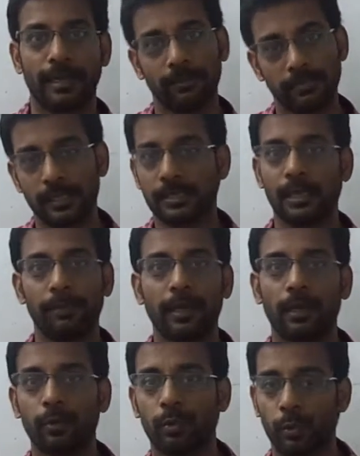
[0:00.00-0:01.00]
I'm just coming
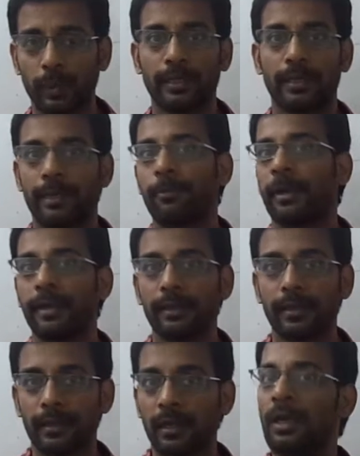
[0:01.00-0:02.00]
out with that, I'm writing
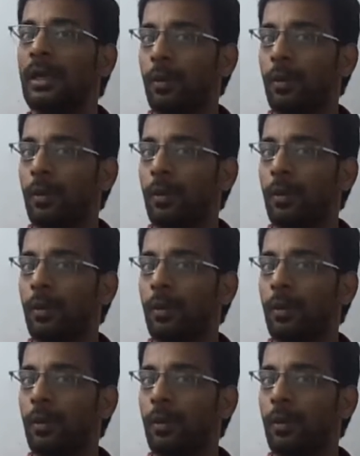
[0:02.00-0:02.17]
that.